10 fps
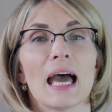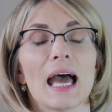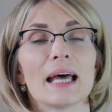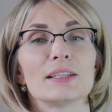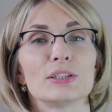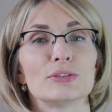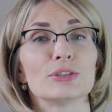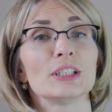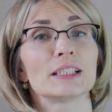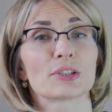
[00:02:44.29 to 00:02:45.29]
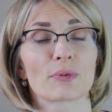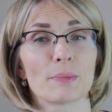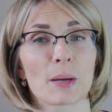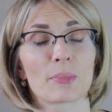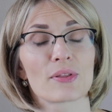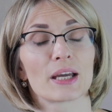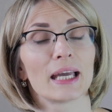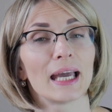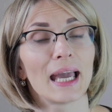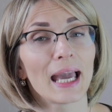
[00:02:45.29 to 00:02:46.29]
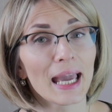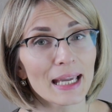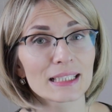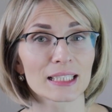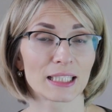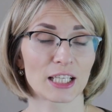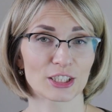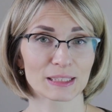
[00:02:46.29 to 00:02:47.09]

and you do need to remember the 8-letter